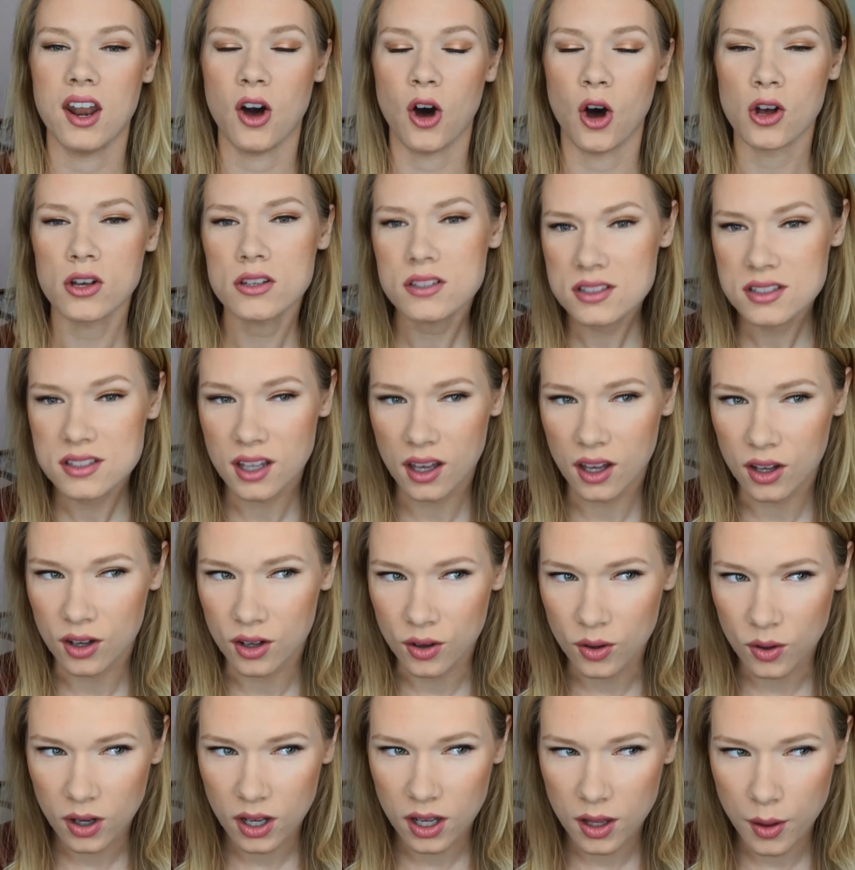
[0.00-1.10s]

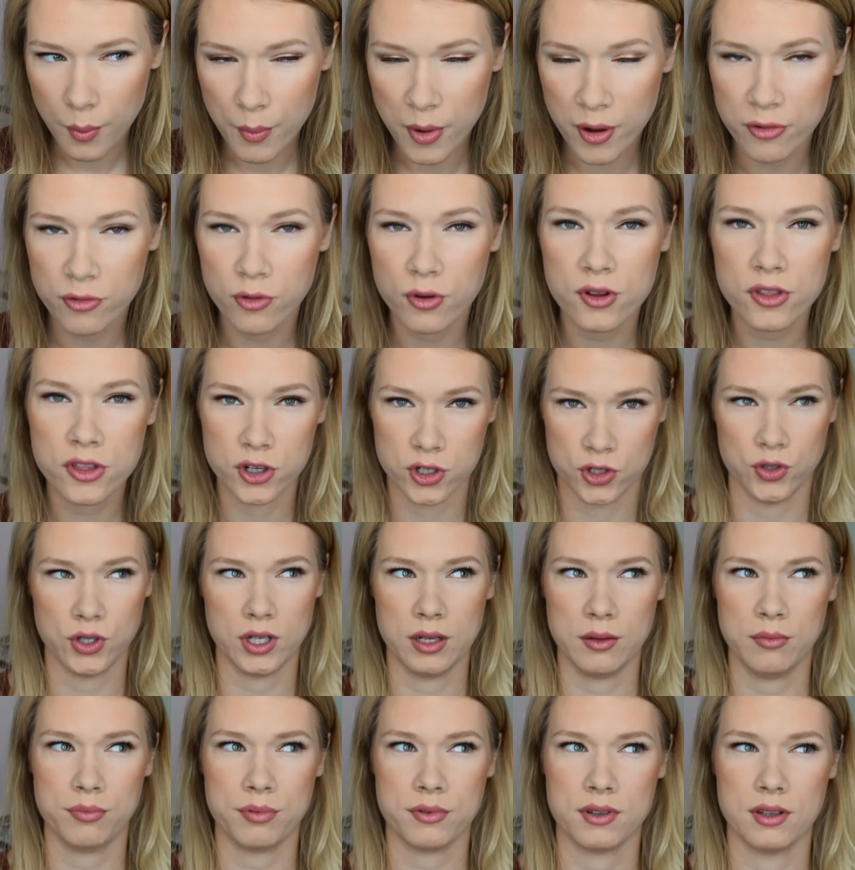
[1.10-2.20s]
also before the
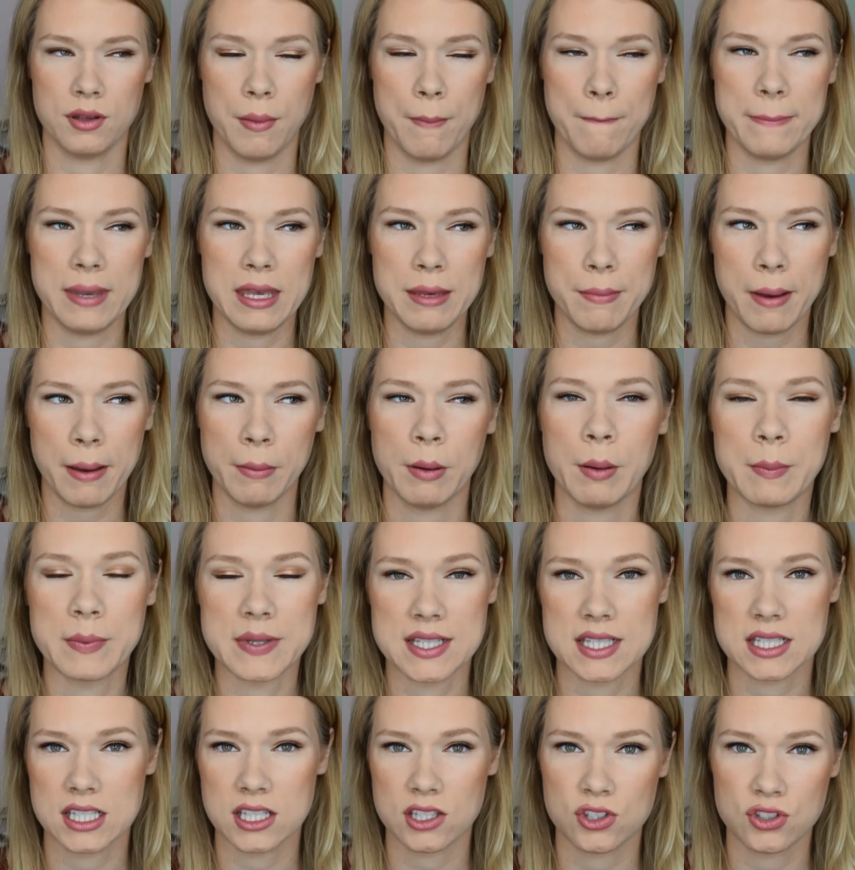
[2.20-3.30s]
trip, me, my mom,
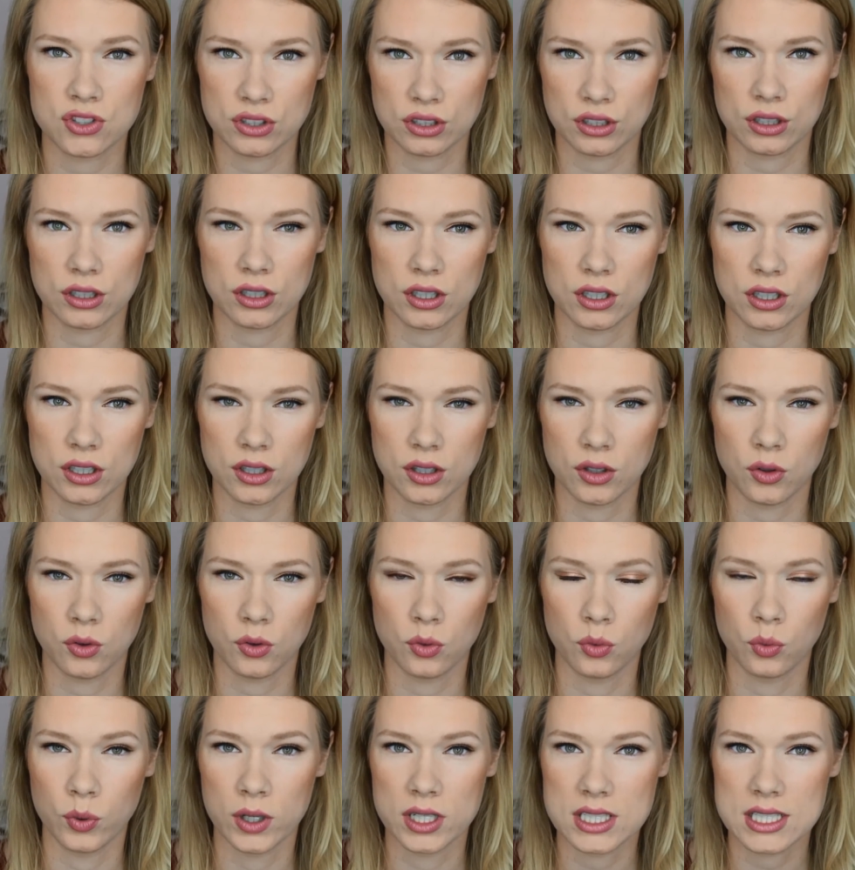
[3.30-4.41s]
and sister
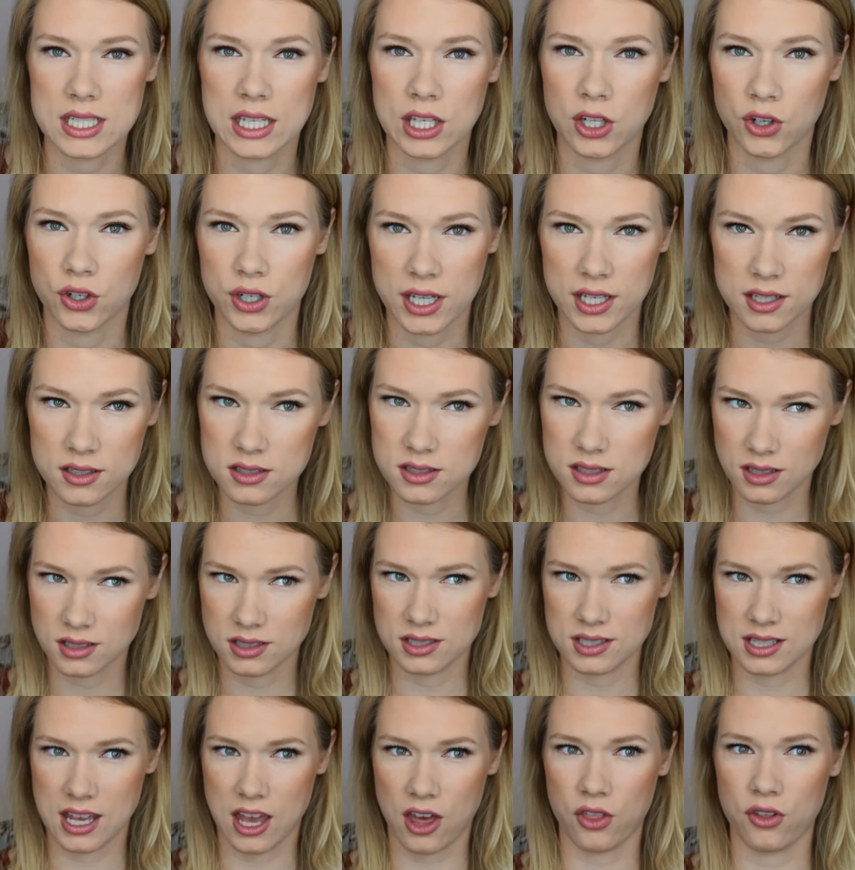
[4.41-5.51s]
went to get our nails done
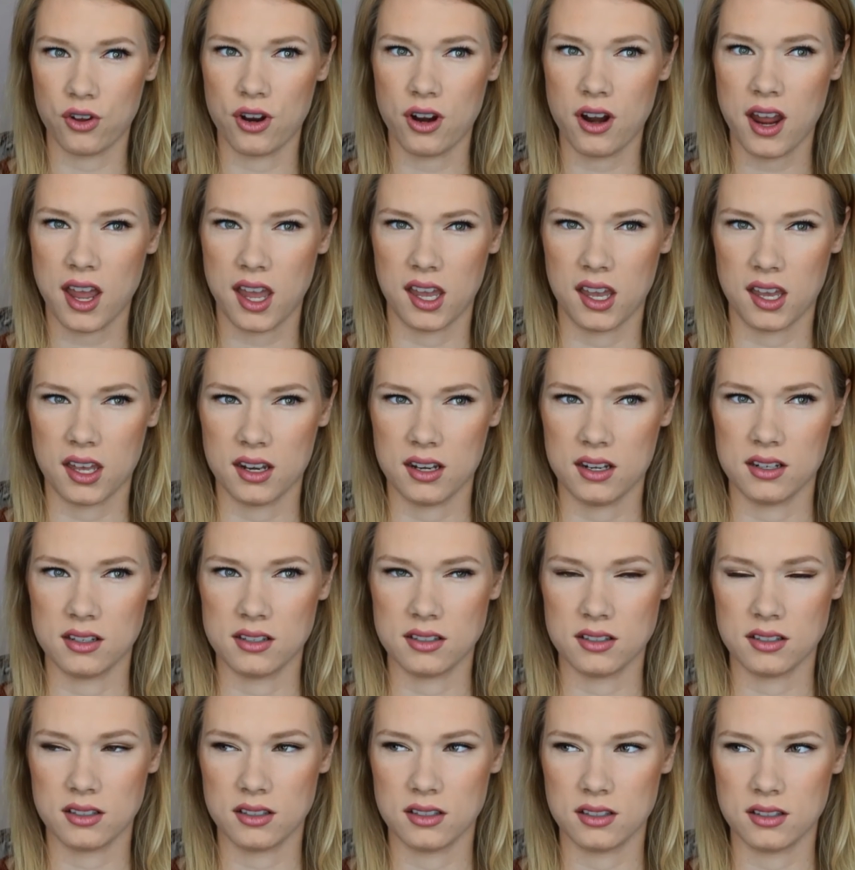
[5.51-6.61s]
together, and
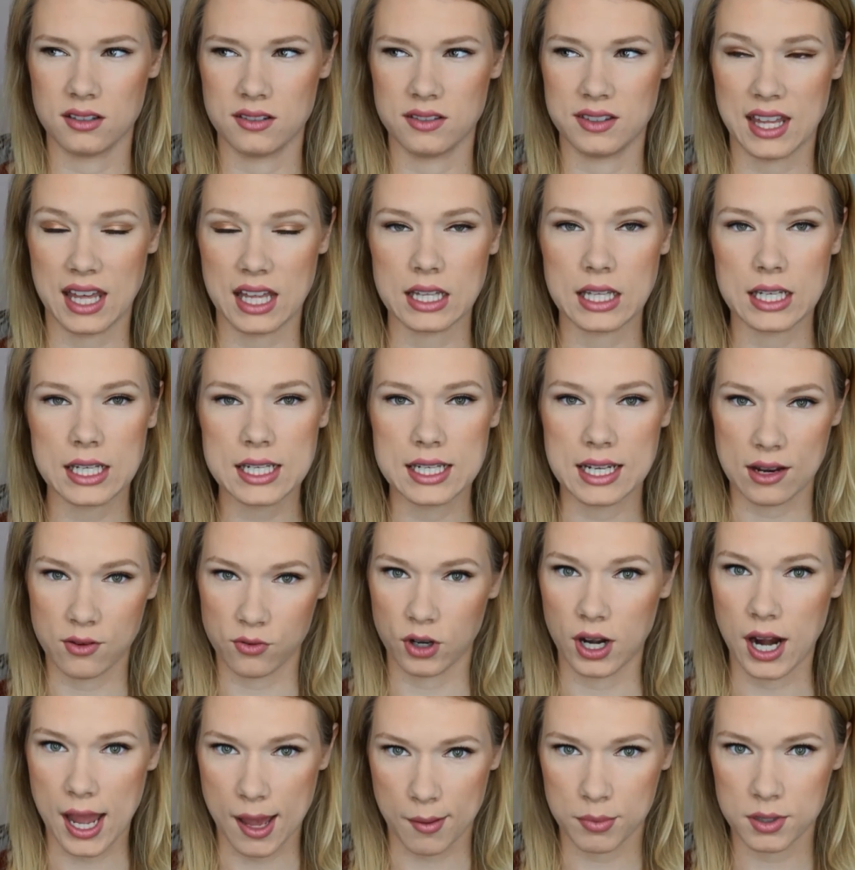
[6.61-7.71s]
that like
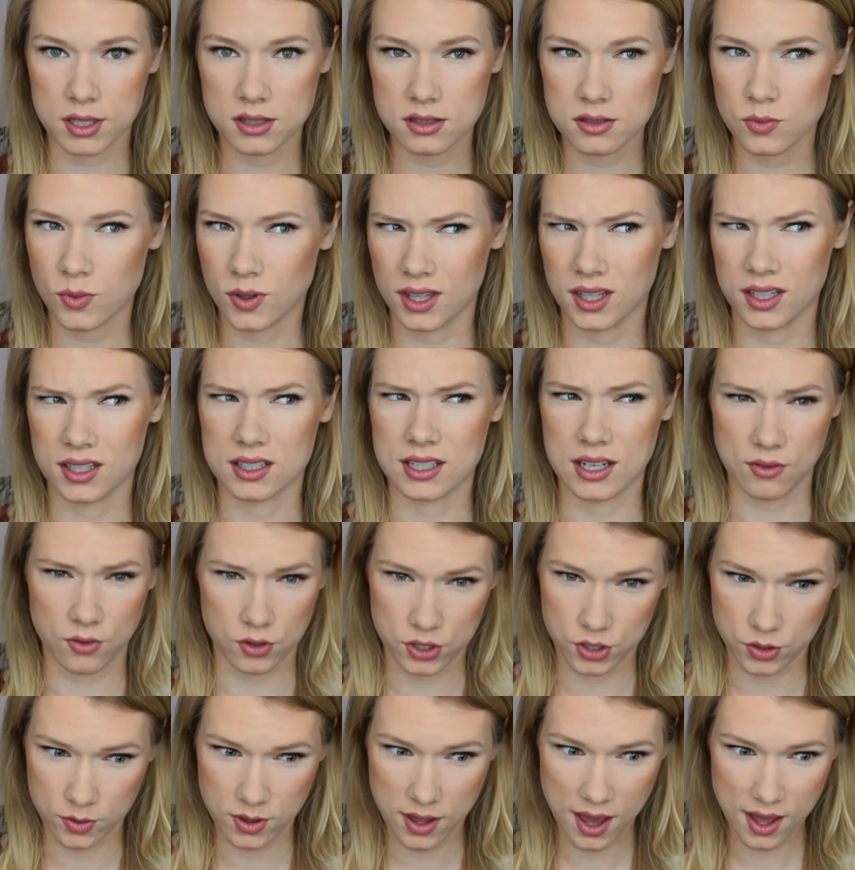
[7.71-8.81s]
never happens. We like never
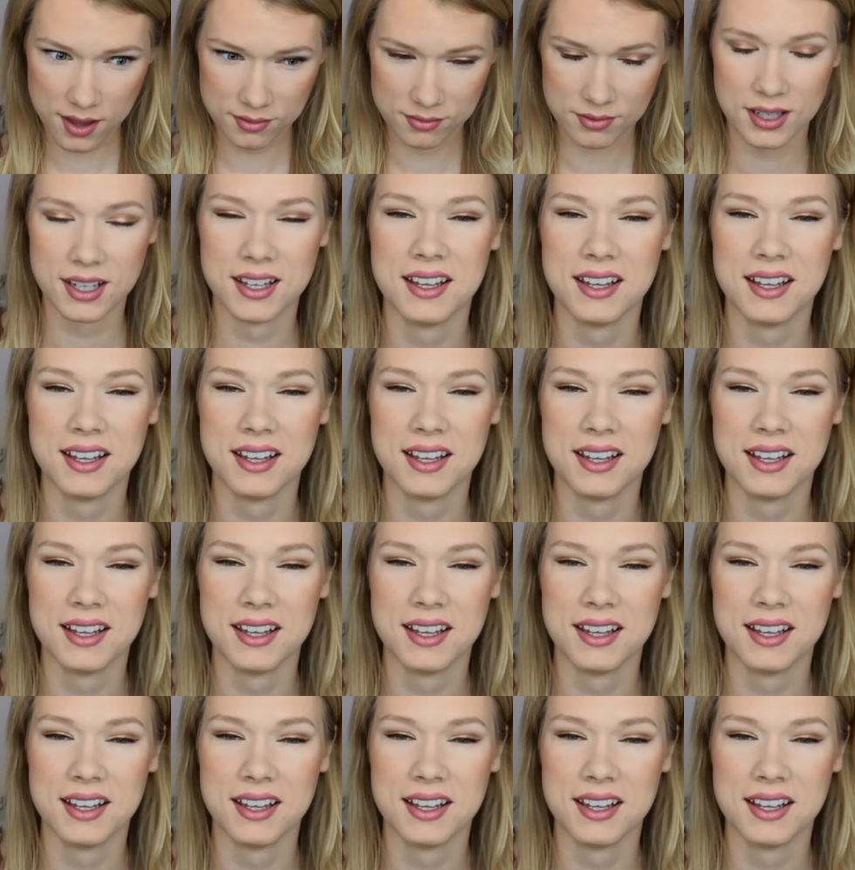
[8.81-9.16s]
do that.